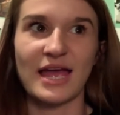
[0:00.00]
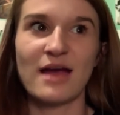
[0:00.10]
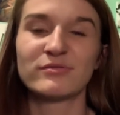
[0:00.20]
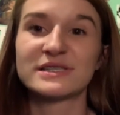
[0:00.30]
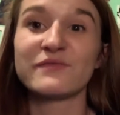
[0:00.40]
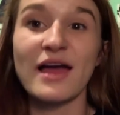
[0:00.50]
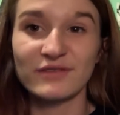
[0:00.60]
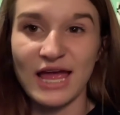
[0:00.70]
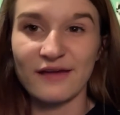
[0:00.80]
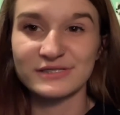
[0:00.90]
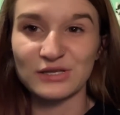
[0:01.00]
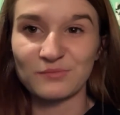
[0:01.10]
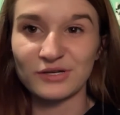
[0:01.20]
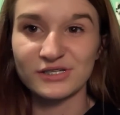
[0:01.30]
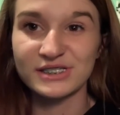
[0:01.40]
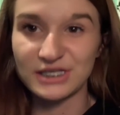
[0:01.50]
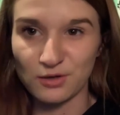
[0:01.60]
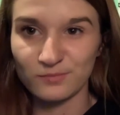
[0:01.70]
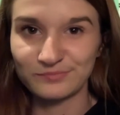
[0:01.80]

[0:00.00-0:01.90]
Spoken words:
I was 5.5 centimeters still.